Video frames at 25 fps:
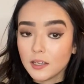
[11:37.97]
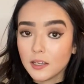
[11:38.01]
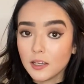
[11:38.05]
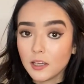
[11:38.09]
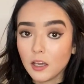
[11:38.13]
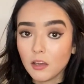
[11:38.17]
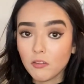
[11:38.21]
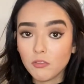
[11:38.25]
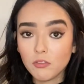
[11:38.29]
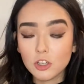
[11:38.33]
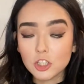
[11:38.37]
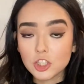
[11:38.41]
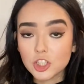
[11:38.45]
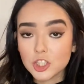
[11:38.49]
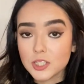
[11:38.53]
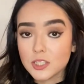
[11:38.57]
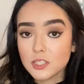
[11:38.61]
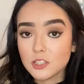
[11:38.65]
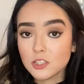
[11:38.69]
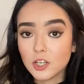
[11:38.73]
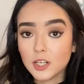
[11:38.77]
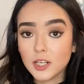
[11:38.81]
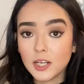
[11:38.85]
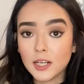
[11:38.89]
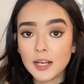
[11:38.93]
if you're just
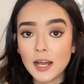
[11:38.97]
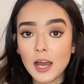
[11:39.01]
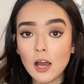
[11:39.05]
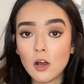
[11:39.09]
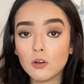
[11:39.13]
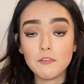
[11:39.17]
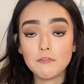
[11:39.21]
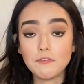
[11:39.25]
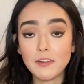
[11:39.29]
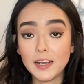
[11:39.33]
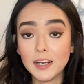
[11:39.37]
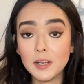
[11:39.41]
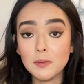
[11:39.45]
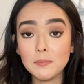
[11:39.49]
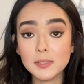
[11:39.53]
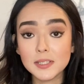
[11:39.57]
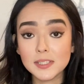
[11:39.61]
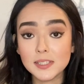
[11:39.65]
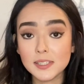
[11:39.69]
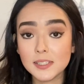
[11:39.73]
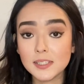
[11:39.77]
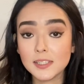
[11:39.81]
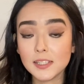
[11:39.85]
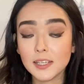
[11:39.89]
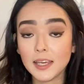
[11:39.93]
starting out, find a
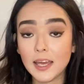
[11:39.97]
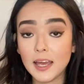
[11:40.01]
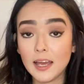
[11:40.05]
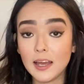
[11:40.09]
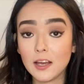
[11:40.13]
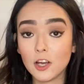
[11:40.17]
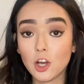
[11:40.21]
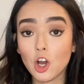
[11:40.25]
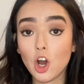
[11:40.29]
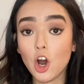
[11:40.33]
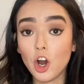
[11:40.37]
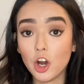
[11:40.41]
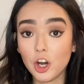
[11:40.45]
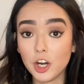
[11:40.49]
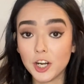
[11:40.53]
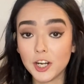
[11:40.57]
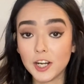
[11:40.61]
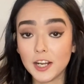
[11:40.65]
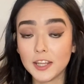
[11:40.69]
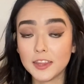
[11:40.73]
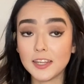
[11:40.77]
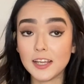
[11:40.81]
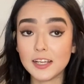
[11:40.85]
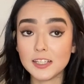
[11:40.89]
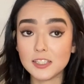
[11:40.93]
business
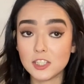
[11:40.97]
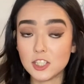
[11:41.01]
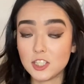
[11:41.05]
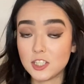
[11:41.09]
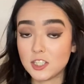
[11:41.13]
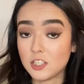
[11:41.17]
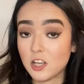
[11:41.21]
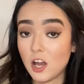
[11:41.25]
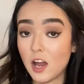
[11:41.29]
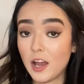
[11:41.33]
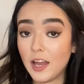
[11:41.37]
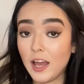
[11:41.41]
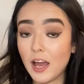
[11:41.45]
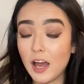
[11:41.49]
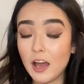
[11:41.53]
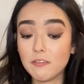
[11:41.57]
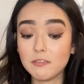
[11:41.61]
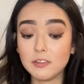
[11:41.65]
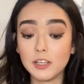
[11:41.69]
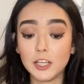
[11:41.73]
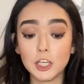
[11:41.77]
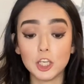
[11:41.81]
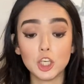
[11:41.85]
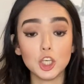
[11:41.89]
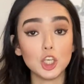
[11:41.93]
card that does not
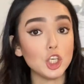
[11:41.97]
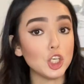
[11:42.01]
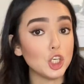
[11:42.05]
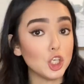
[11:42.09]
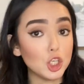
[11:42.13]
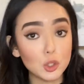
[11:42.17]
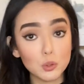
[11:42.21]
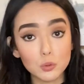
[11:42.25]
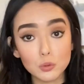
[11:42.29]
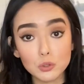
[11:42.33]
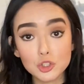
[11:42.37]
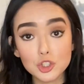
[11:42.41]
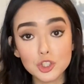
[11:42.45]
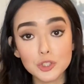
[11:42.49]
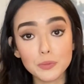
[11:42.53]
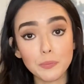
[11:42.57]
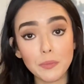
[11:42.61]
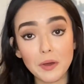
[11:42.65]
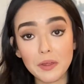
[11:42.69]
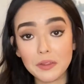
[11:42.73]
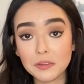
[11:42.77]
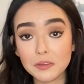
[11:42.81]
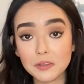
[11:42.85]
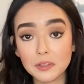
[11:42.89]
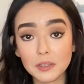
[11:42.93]
have huge
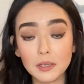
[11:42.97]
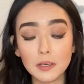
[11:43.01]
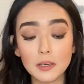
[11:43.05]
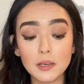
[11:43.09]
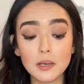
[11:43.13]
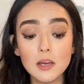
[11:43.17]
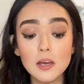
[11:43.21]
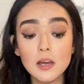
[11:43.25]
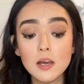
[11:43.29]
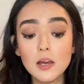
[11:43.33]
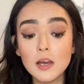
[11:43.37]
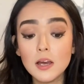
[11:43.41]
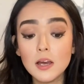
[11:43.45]
monthly